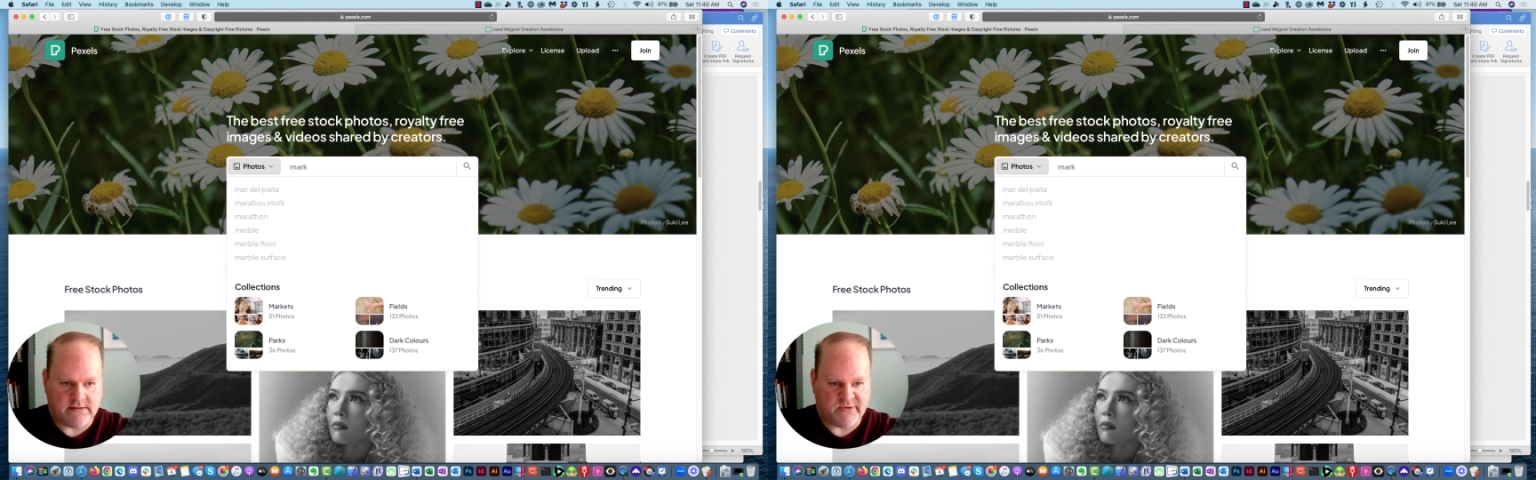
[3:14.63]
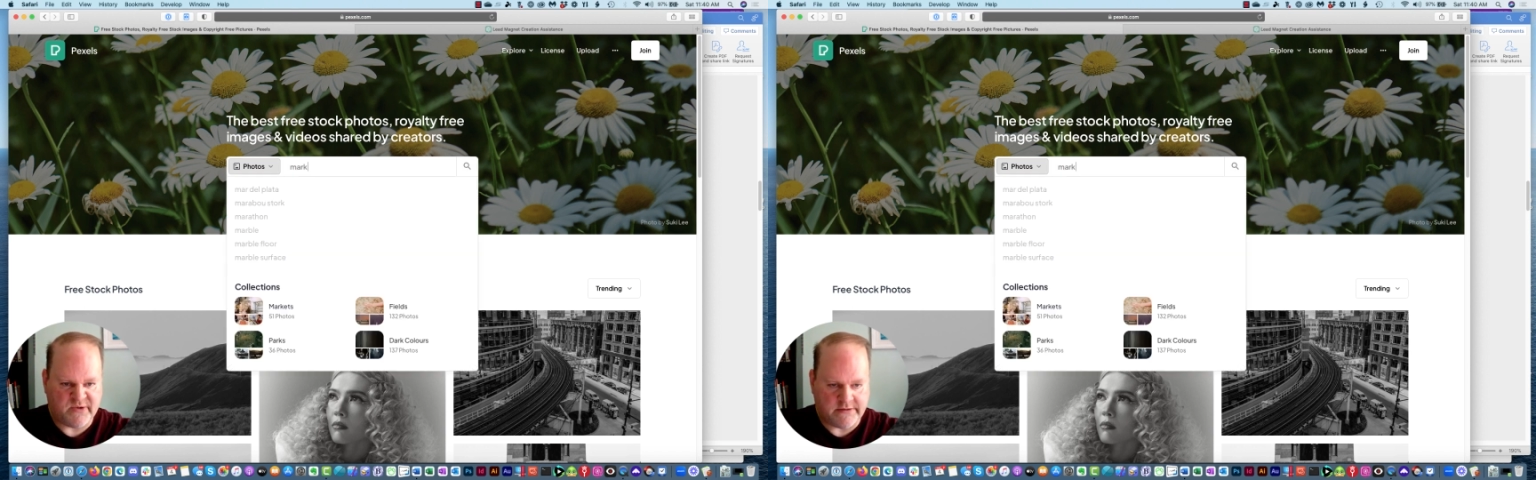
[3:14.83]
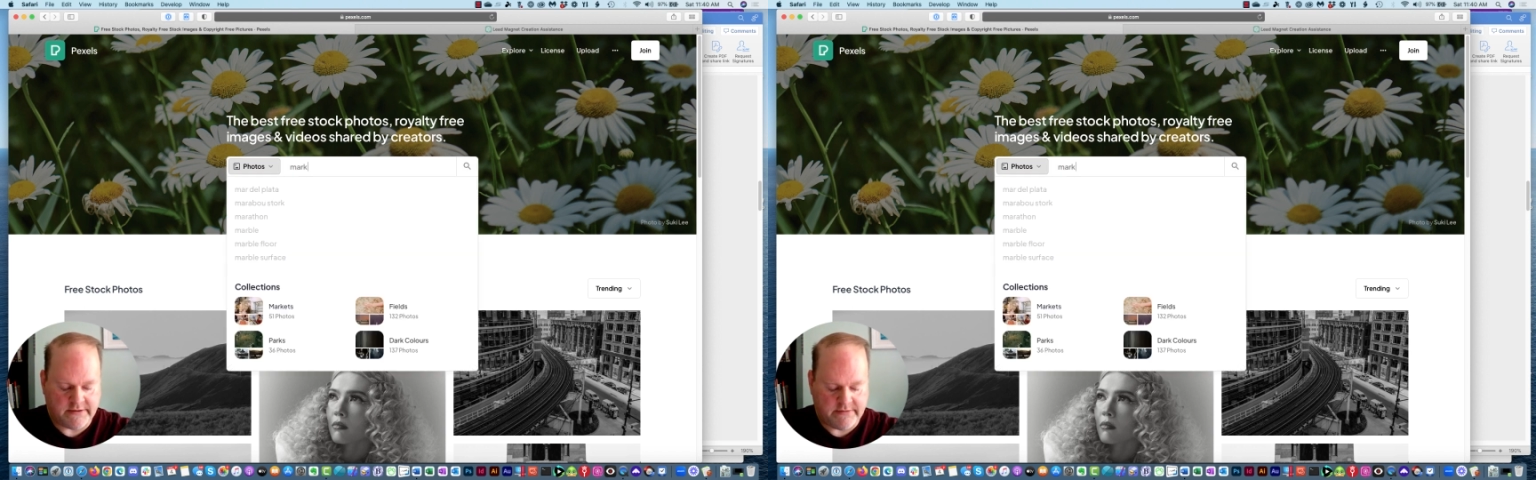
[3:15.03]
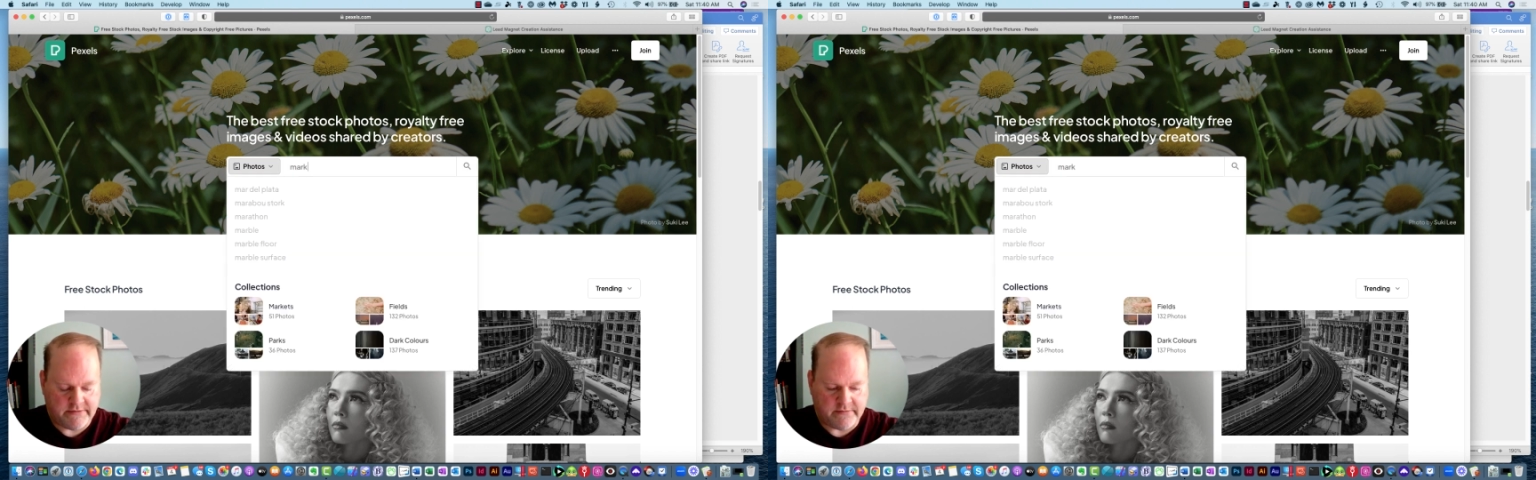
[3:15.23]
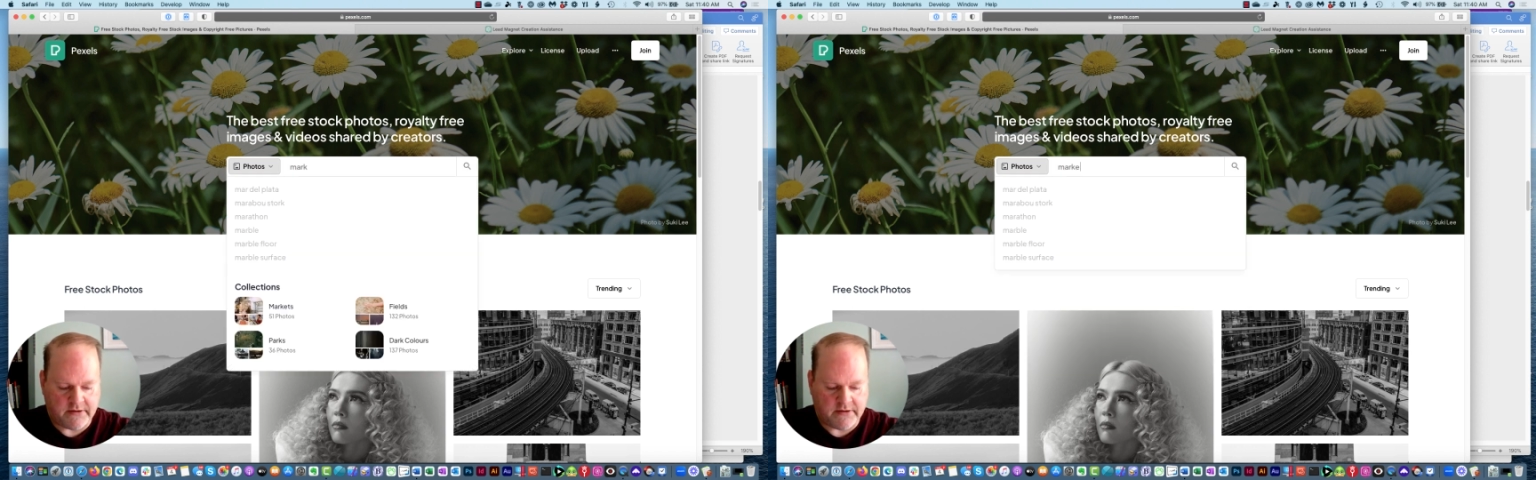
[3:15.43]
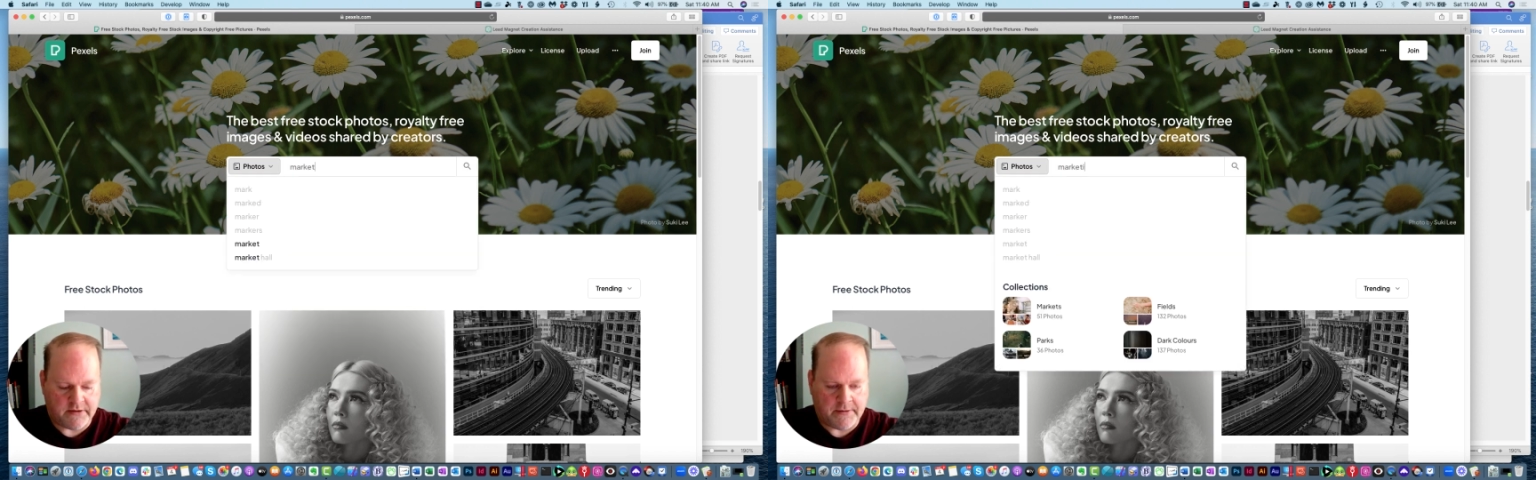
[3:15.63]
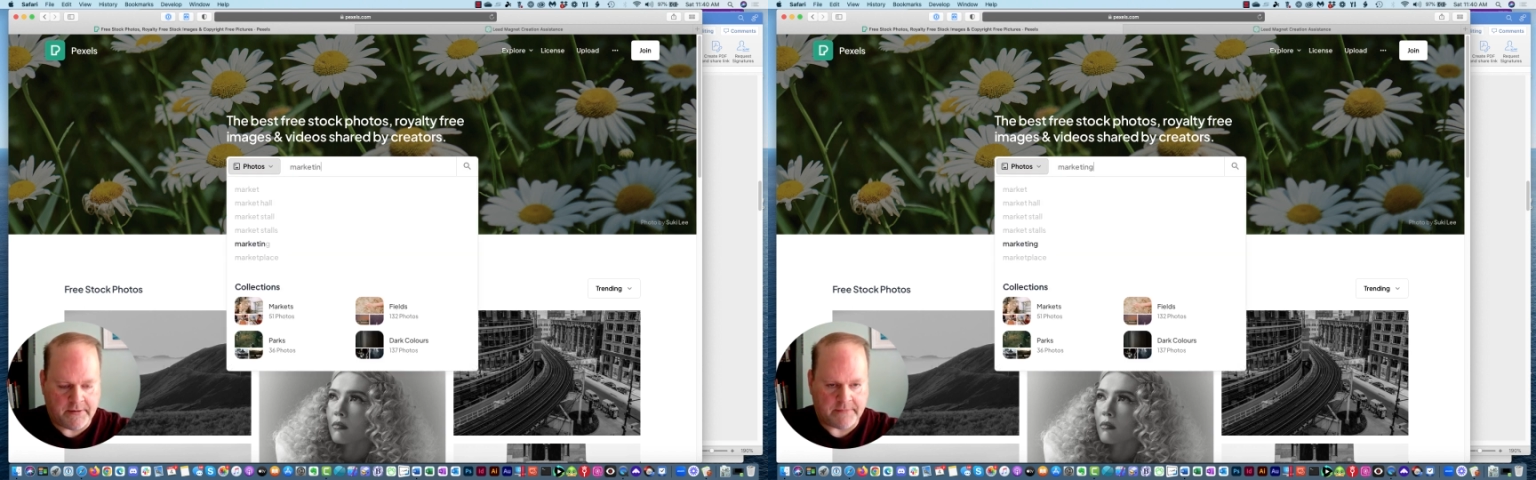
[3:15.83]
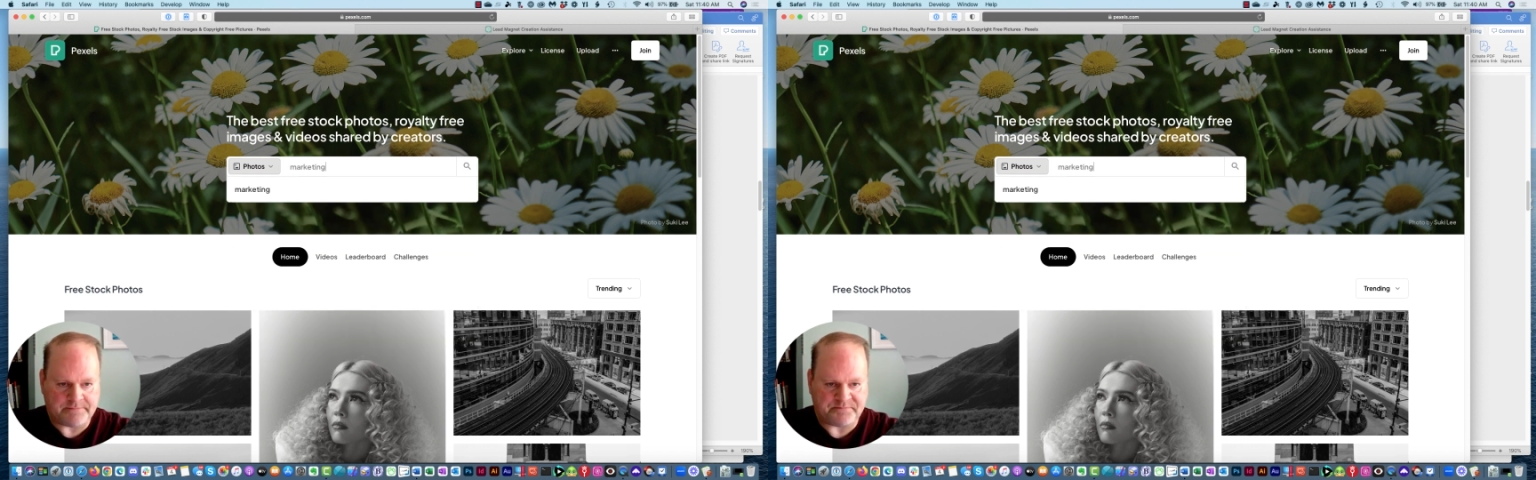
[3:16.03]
and we're going to type in marketing